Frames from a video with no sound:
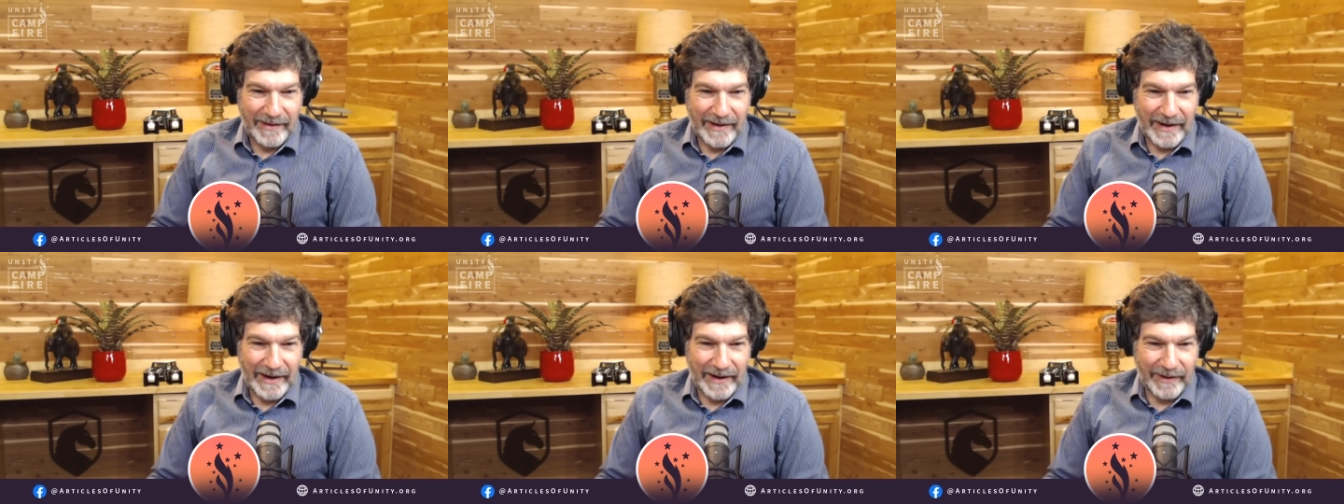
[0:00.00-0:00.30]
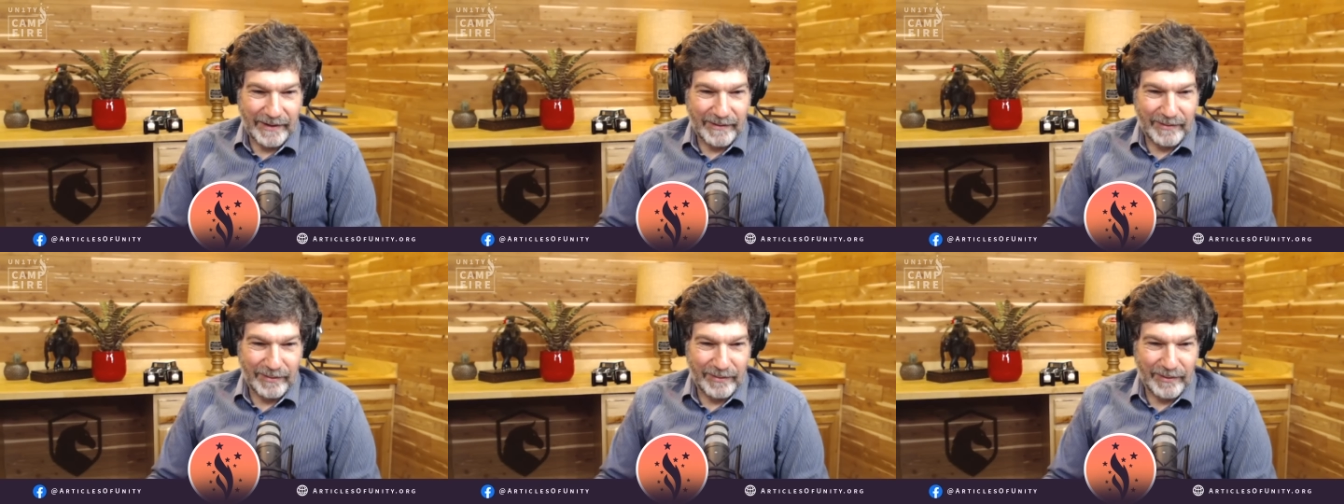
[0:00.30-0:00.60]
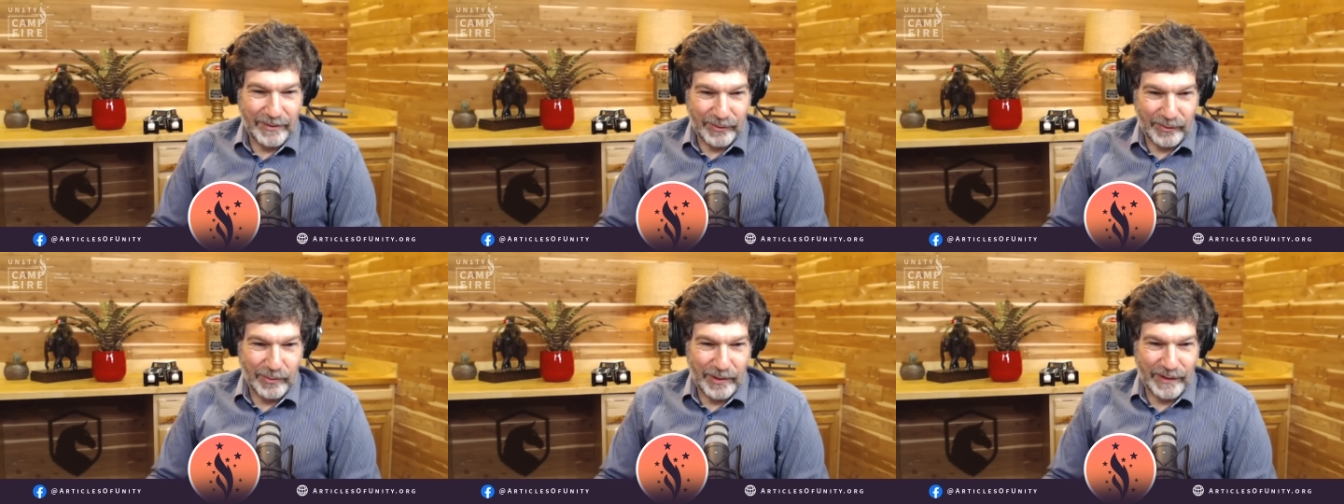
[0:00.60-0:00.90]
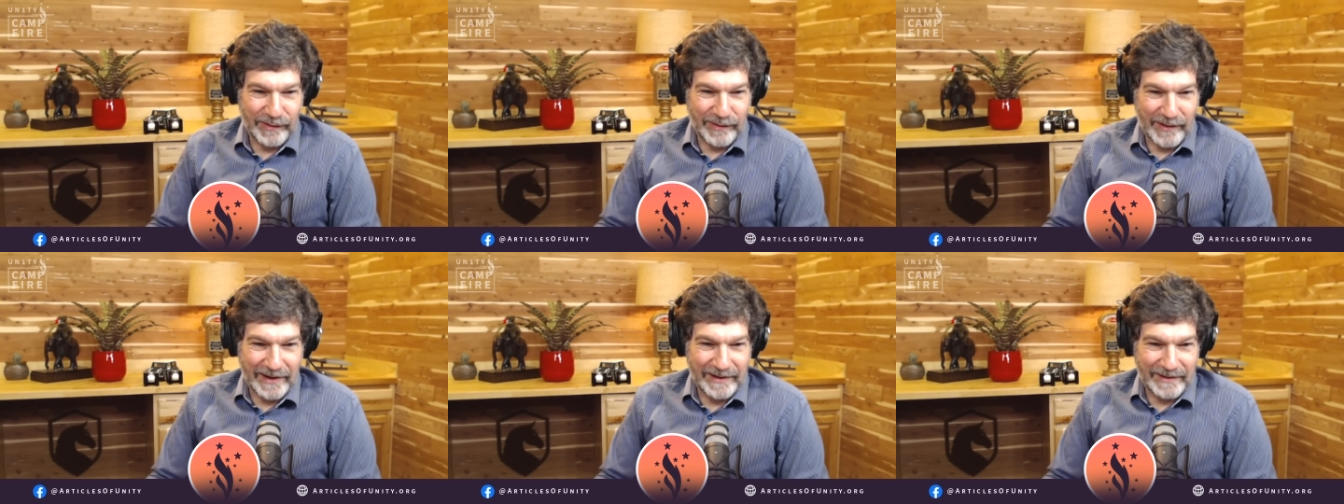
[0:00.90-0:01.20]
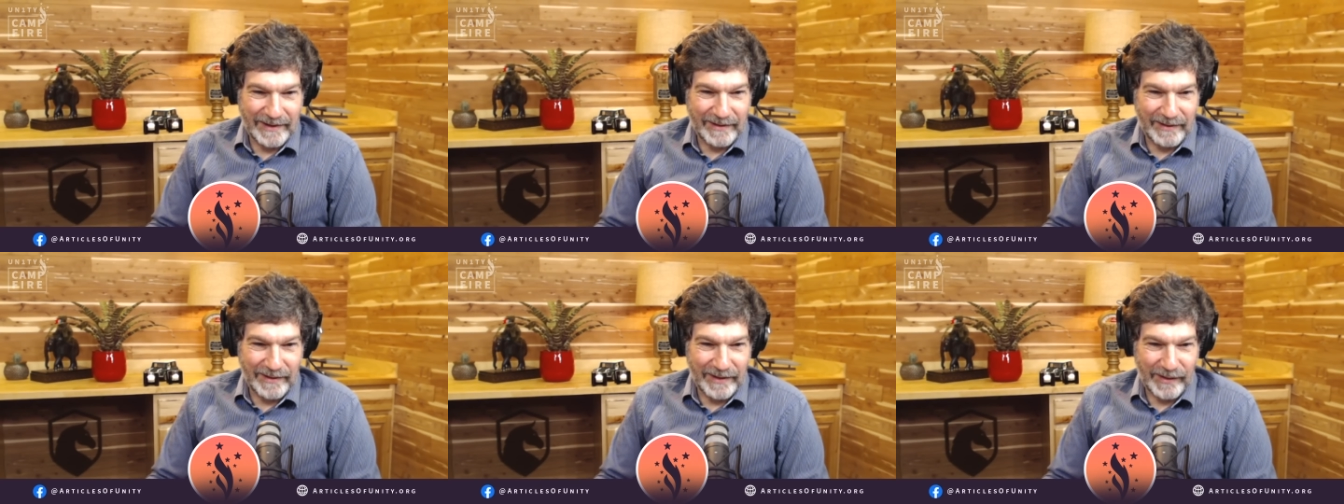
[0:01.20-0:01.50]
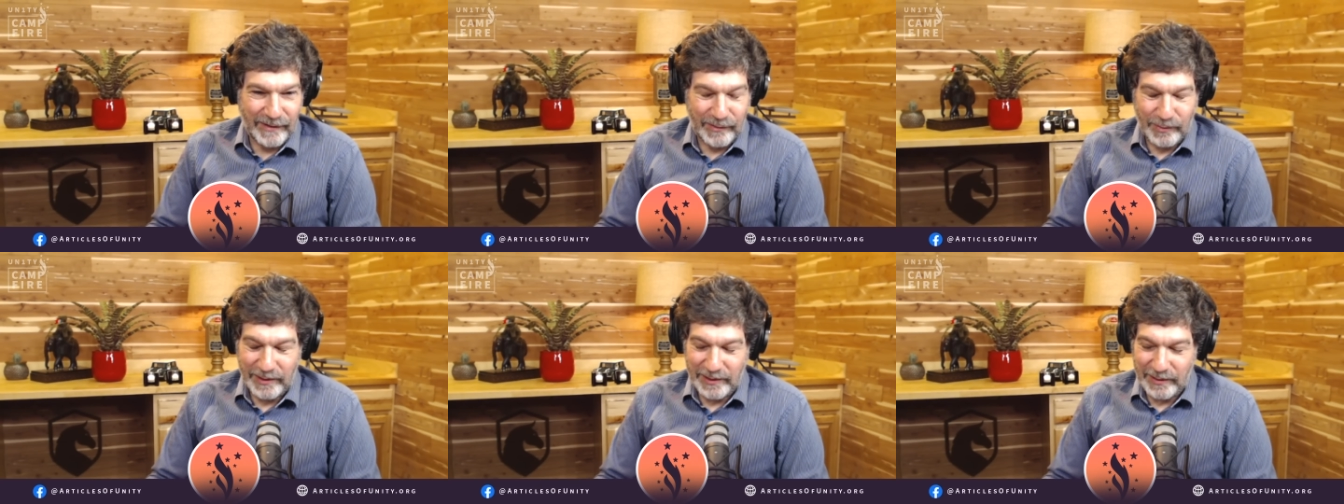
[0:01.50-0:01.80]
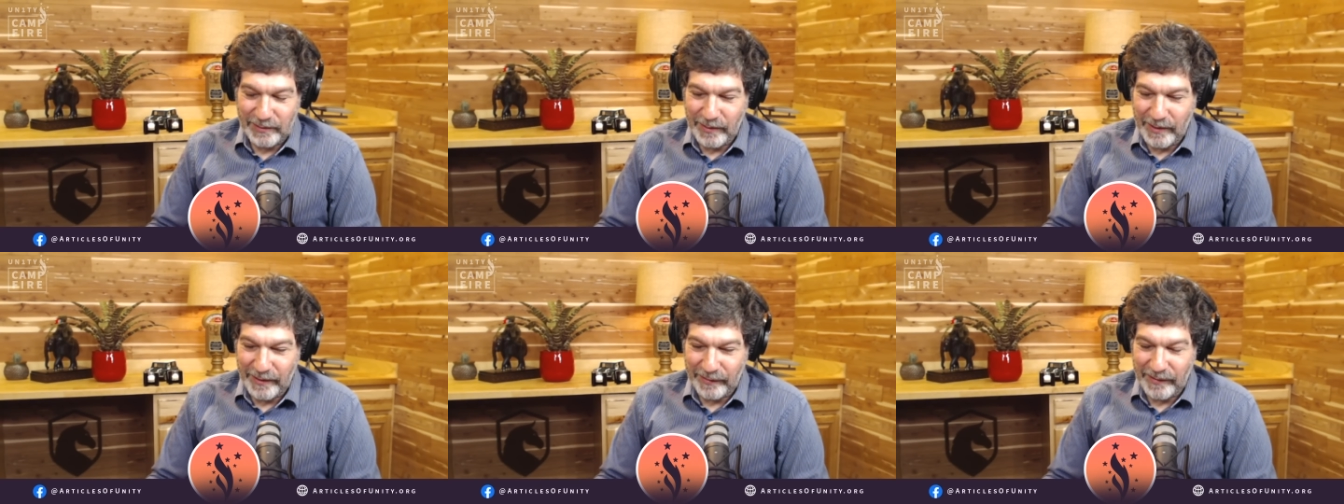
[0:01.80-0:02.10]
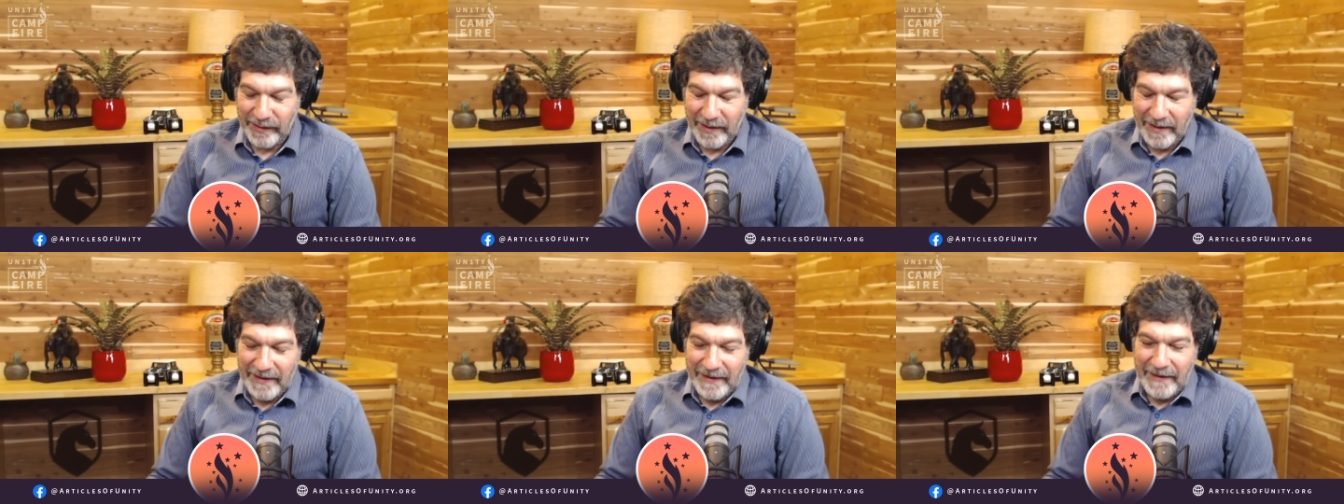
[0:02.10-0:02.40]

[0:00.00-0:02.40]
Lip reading: And there's a reason I did this, which was